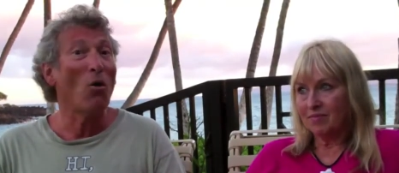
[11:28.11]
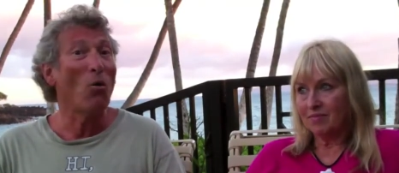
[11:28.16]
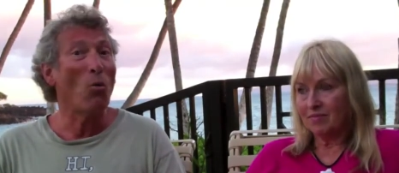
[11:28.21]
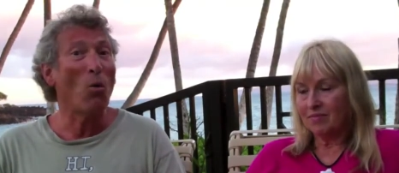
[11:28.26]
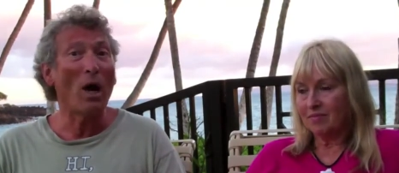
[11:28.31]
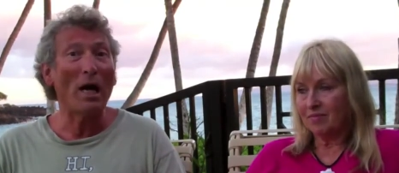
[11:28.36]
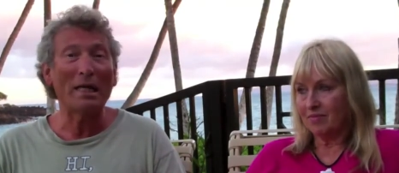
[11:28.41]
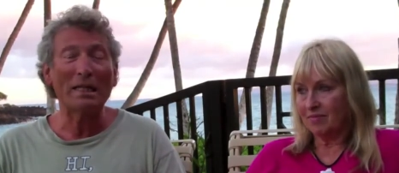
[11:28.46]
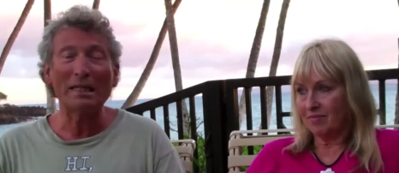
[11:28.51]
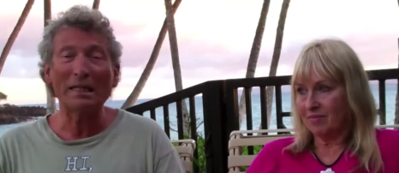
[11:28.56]

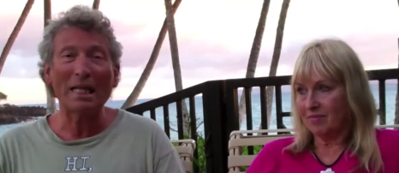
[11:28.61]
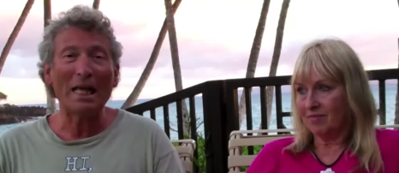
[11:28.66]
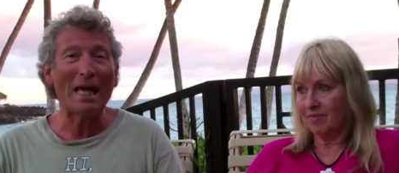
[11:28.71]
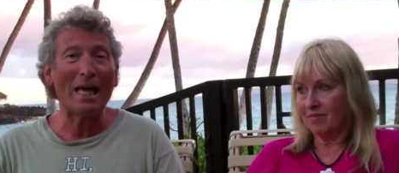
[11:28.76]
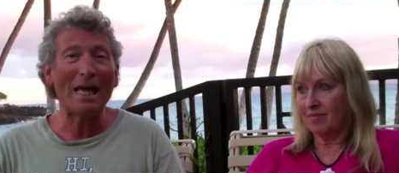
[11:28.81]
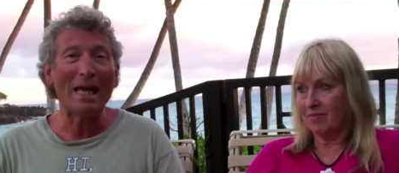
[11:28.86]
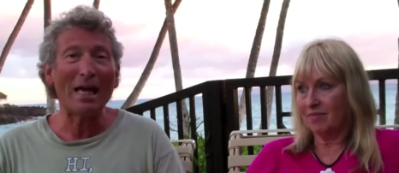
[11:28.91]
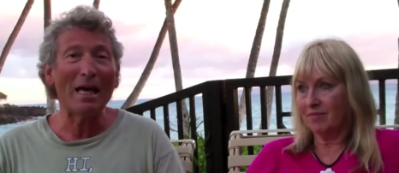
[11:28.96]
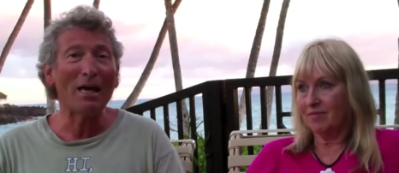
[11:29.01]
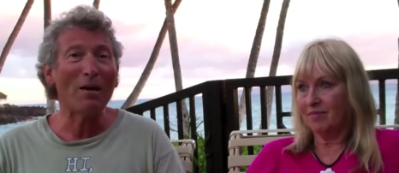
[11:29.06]

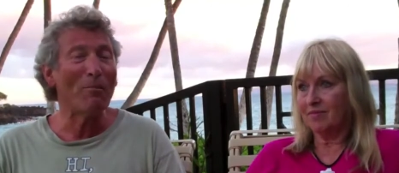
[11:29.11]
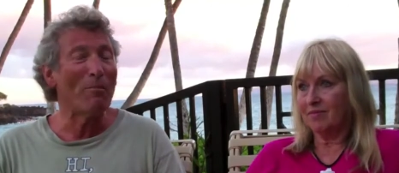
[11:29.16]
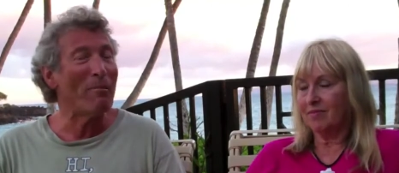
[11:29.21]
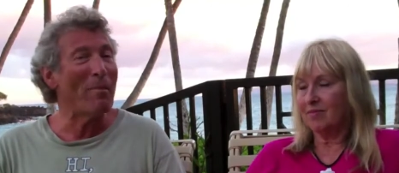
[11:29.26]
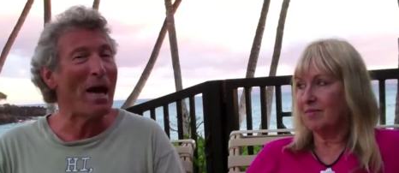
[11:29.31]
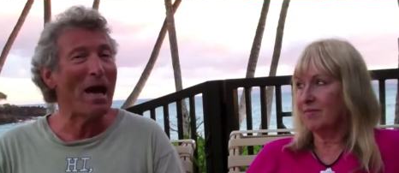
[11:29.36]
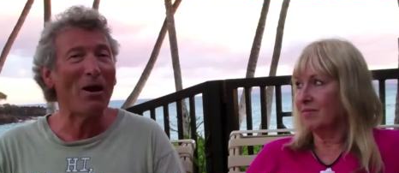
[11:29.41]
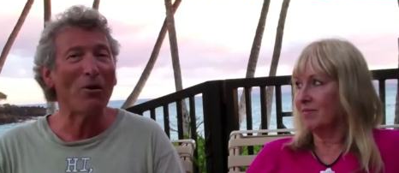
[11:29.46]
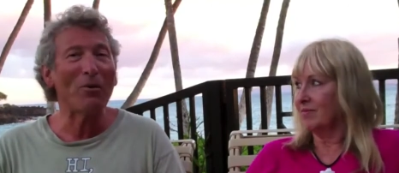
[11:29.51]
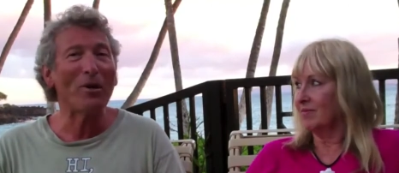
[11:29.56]
Speaker 1: Wailea,
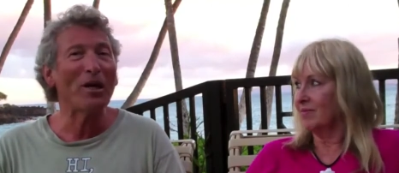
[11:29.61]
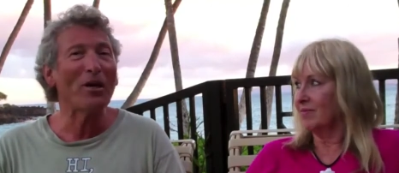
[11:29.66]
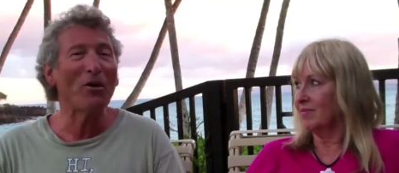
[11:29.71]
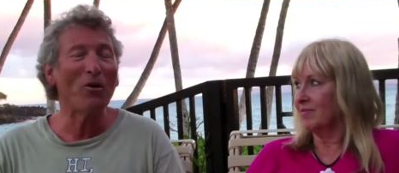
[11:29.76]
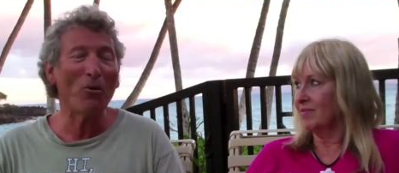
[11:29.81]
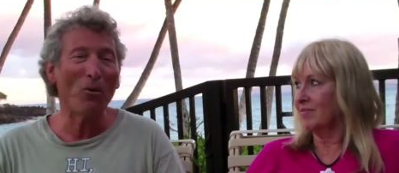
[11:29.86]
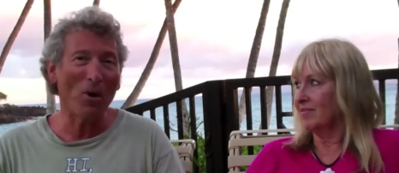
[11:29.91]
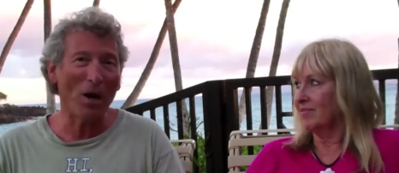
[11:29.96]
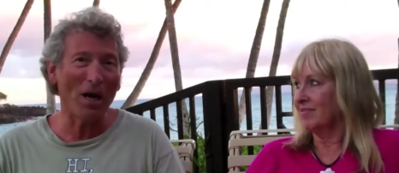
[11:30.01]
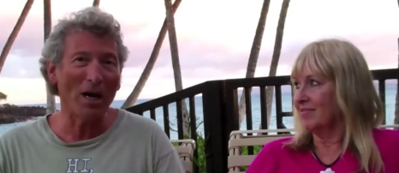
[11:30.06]
Maui,
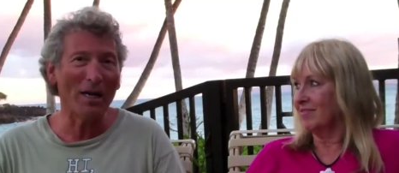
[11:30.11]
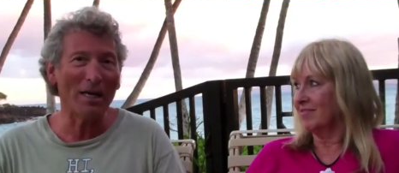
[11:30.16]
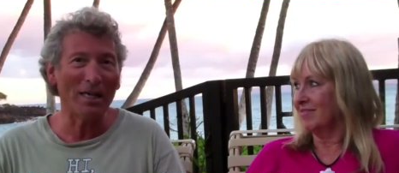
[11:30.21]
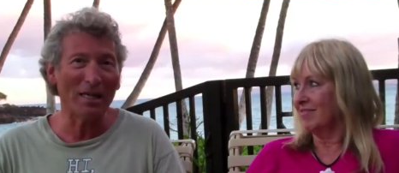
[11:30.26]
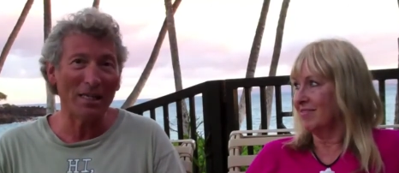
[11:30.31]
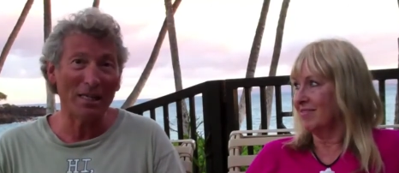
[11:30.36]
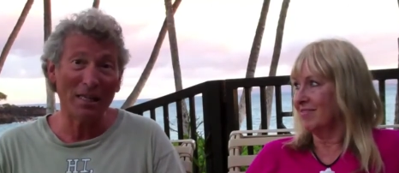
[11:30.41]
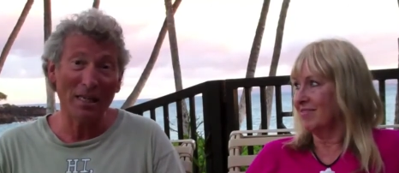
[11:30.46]
Hawaii.